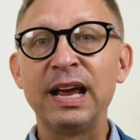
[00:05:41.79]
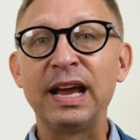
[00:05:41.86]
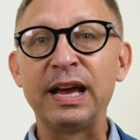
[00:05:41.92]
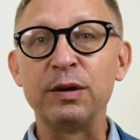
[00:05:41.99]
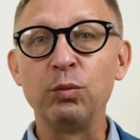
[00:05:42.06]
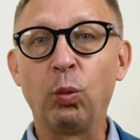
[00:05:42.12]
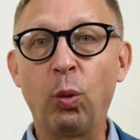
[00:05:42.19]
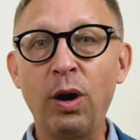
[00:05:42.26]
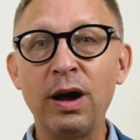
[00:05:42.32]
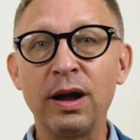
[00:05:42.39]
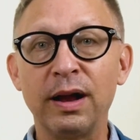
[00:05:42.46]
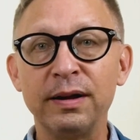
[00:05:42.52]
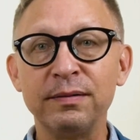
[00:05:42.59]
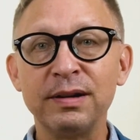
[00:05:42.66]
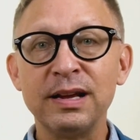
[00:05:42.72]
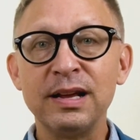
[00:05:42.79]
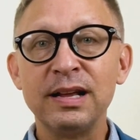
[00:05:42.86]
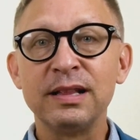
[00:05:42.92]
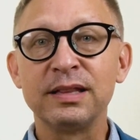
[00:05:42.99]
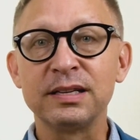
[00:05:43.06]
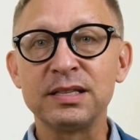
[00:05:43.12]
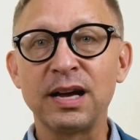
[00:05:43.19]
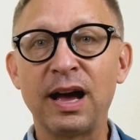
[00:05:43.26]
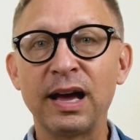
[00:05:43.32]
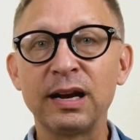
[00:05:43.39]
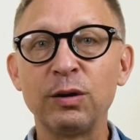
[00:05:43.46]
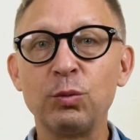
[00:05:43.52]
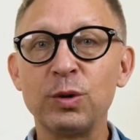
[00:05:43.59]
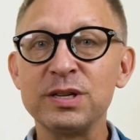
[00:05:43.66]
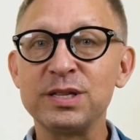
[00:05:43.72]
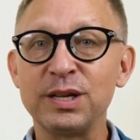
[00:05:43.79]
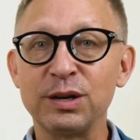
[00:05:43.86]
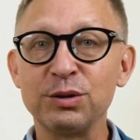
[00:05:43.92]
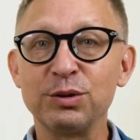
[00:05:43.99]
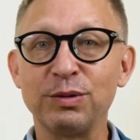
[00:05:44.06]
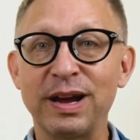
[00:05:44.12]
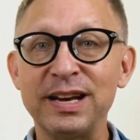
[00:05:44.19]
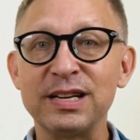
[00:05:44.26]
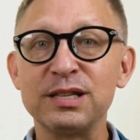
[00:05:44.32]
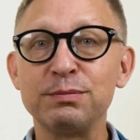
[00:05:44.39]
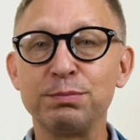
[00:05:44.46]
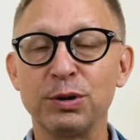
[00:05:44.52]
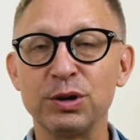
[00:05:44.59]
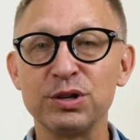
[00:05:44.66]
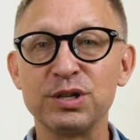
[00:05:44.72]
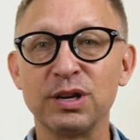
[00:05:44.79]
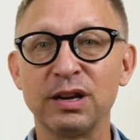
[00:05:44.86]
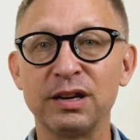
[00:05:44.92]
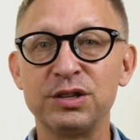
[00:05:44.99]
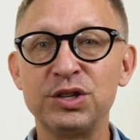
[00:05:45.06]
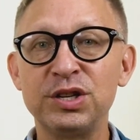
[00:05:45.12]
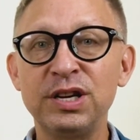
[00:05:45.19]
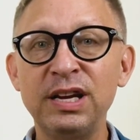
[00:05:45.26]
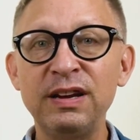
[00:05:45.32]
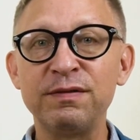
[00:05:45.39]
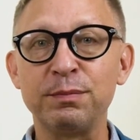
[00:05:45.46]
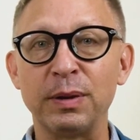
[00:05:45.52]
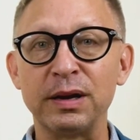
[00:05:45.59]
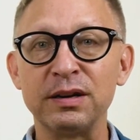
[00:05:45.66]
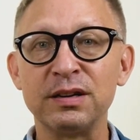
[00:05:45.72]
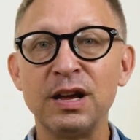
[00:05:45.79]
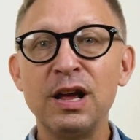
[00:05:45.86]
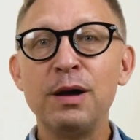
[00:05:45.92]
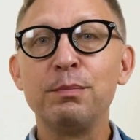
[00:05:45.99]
In one, the title was their greatest personal achievement,